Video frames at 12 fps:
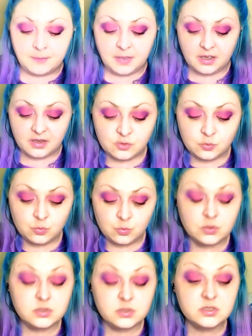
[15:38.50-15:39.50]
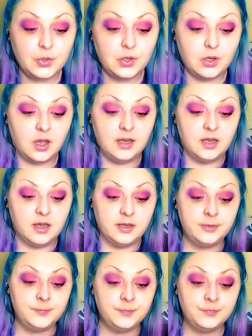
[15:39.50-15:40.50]
if you want to put eyeliner,
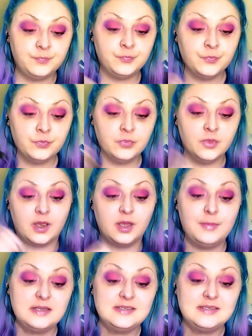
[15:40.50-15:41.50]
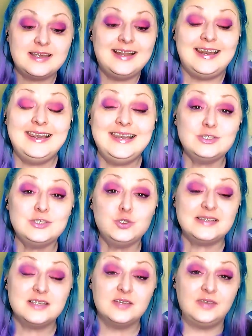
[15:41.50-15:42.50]
I'd recommend a little bit
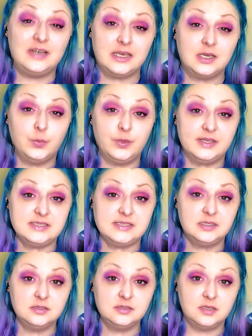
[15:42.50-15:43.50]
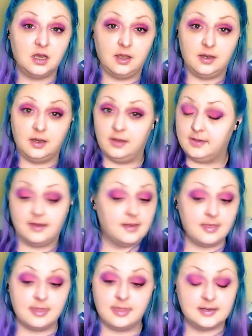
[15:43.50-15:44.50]
of liquid eyeliner, and
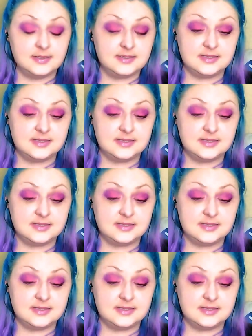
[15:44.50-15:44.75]
that's it.